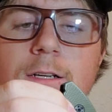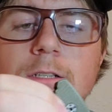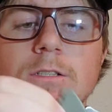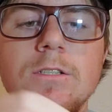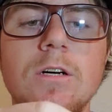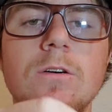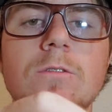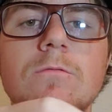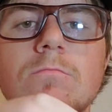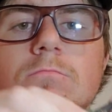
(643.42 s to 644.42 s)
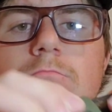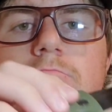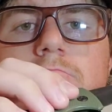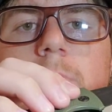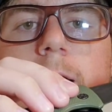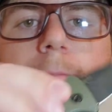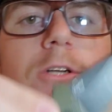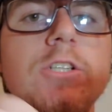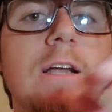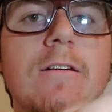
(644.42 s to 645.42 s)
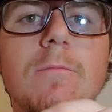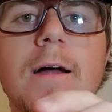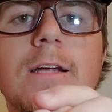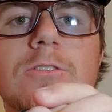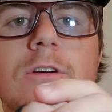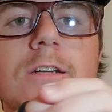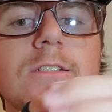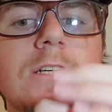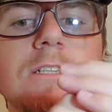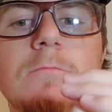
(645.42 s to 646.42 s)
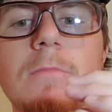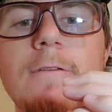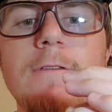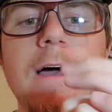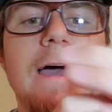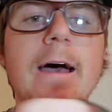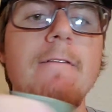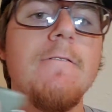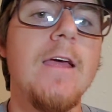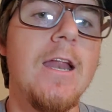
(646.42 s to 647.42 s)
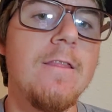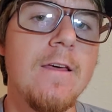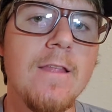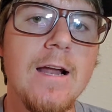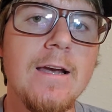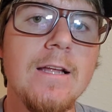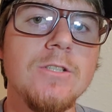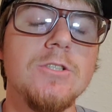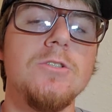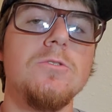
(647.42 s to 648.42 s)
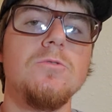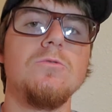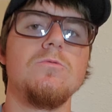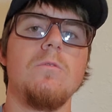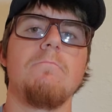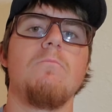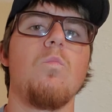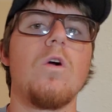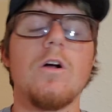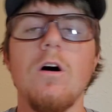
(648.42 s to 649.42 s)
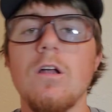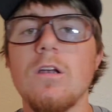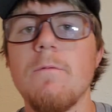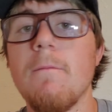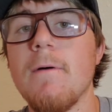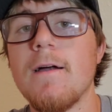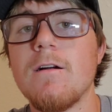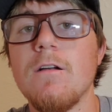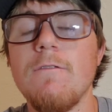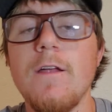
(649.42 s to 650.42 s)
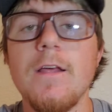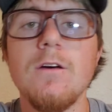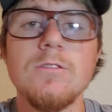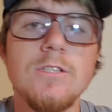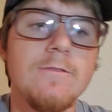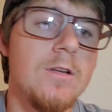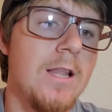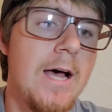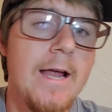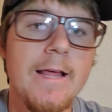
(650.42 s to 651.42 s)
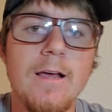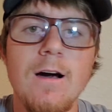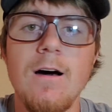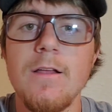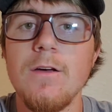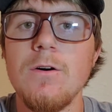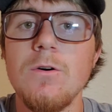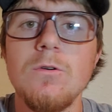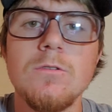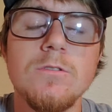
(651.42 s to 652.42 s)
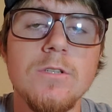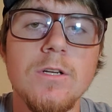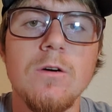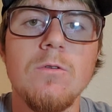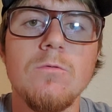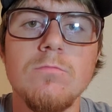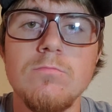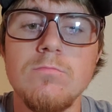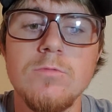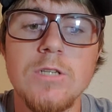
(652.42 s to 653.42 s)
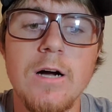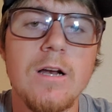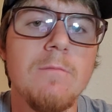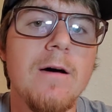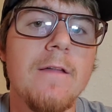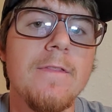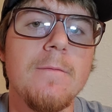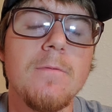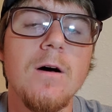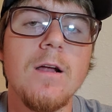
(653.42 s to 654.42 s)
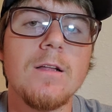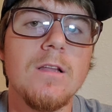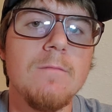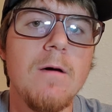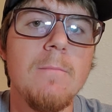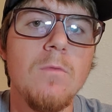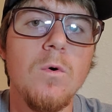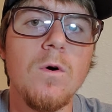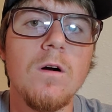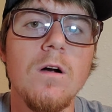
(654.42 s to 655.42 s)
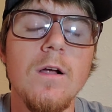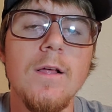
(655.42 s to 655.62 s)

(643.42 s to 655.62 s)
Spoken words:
So I appreciate everybody's criticism. If I have anything that I need to work on to be better in videos, different lighting, audio, you know, talking about the product a little bit more,